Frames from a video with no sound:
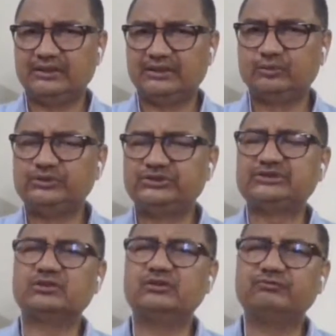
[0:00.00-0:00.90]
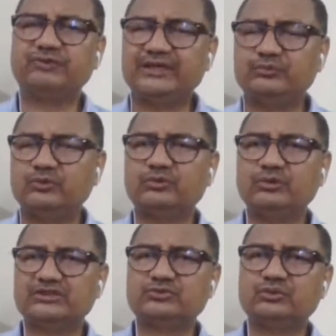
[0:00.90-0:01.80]
uh, which is confined more or
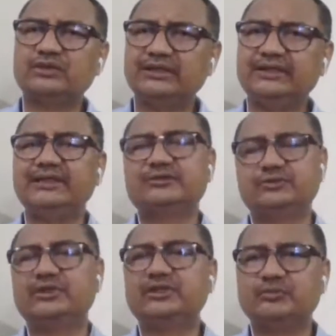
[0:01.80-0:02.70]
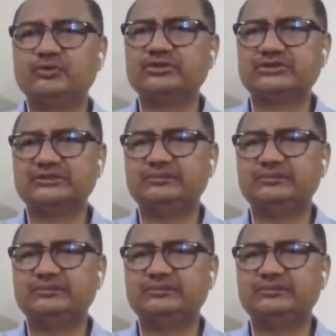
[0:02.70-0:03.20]
less to only electoral democracy.